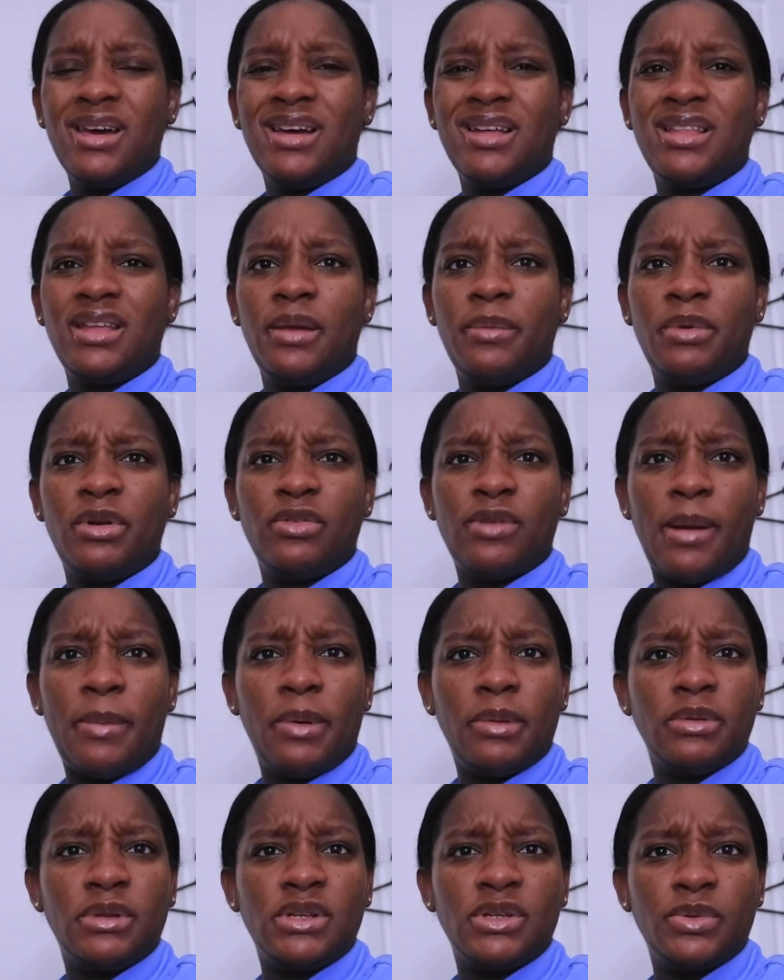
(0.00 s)
I think I'm going to wrap
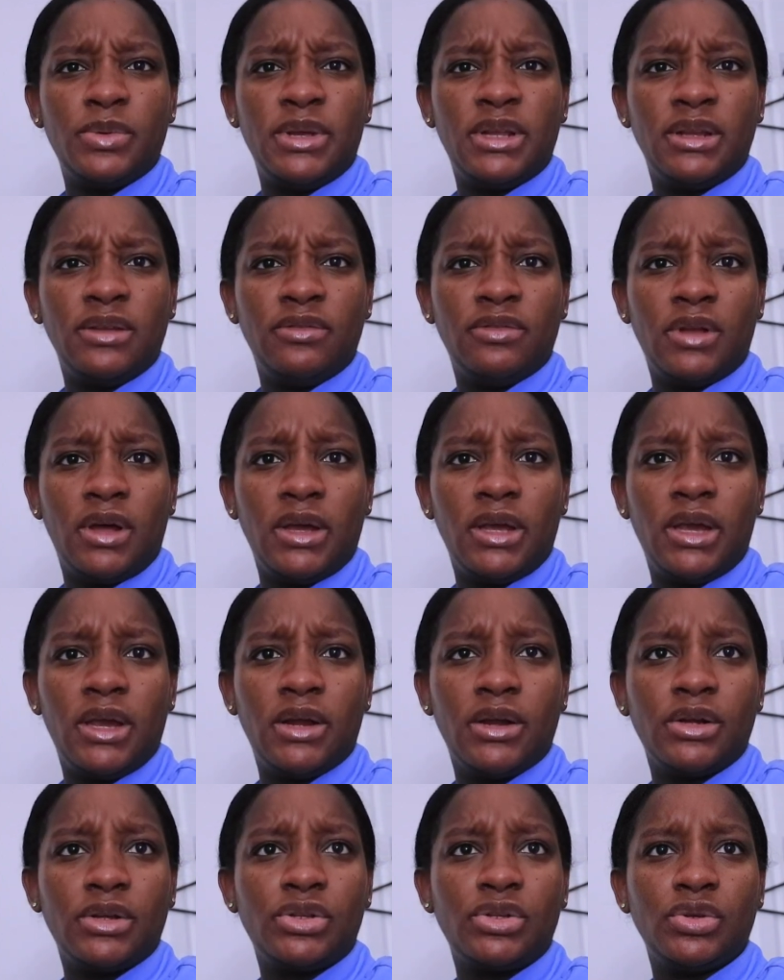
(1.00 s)
up this weekly vlog
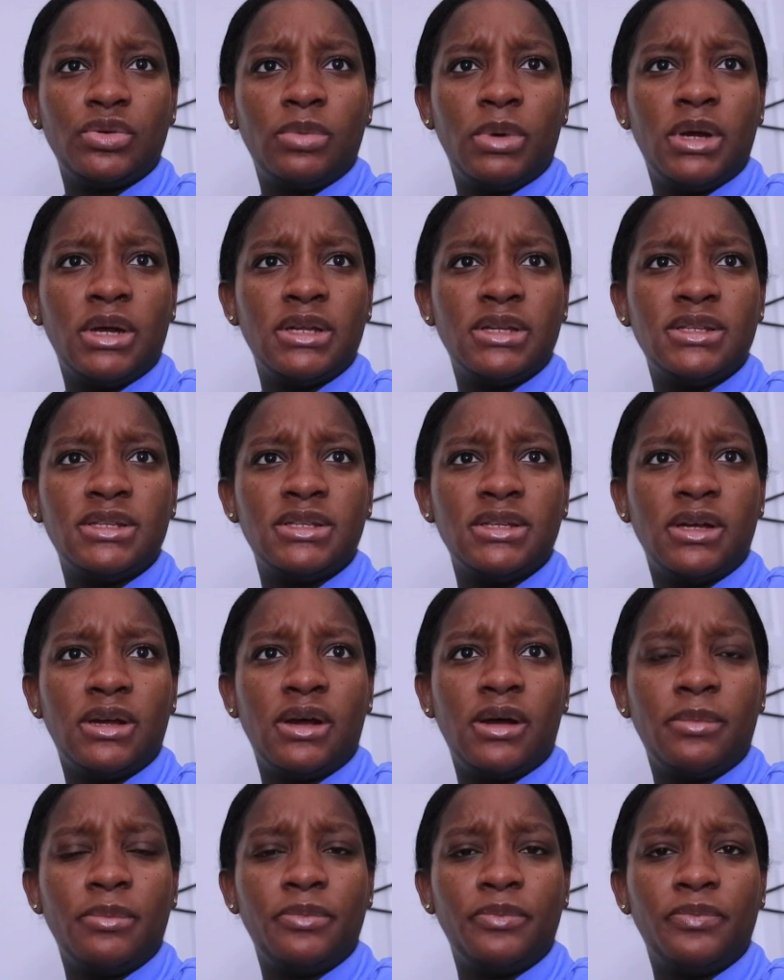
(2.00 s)
here too because
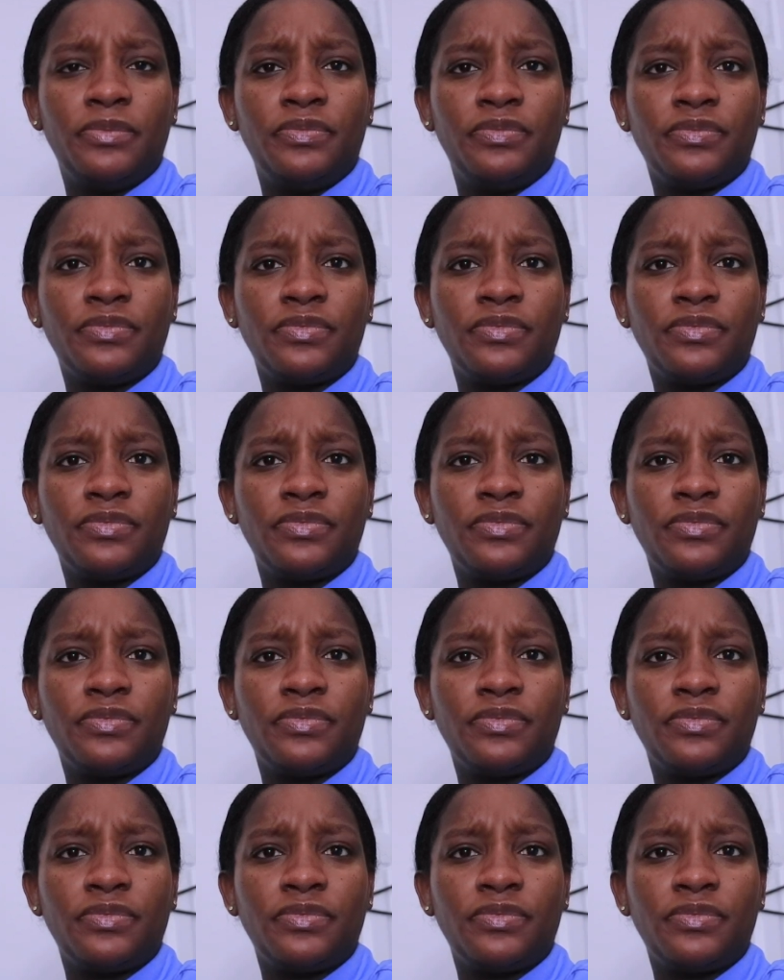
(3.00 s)
um,